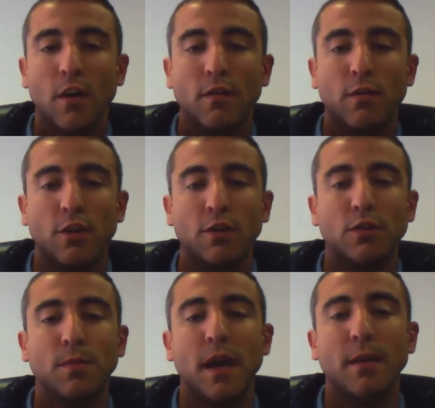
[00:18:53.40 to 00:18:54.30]
for you
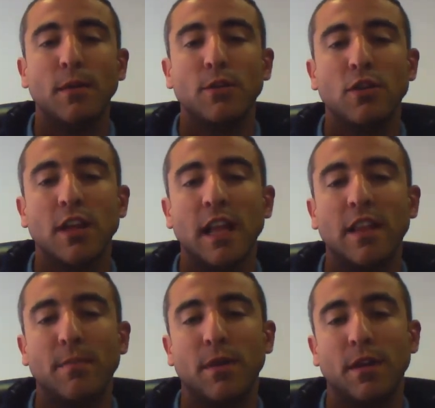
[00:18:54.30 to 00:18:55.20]
to be able to sell
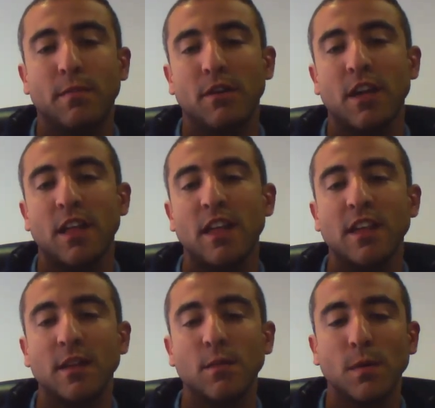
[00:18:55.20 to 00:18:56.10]
their product. Because as I
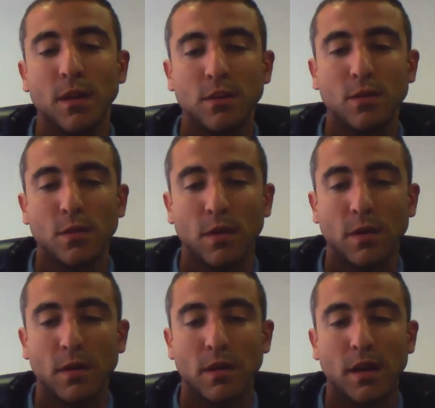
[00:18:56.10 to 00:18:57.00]
said, we want
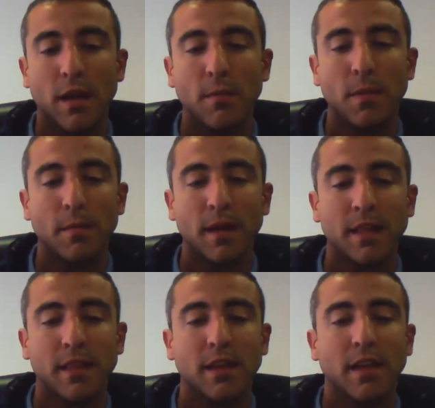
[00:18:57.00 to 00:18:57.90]
to
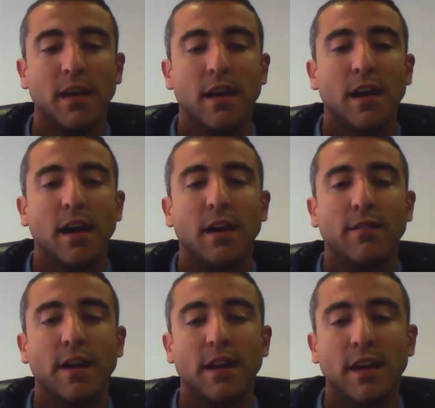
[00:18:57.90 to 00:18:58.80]
implement a
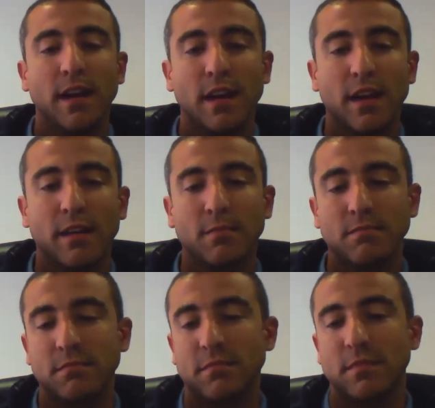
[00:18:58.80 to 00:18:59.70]
very,
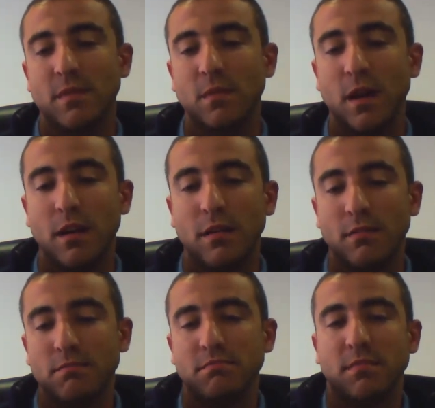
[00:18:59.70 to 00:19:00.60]
well,
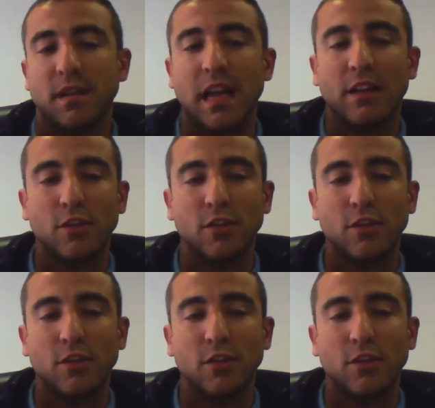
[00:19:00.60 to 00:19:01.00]
like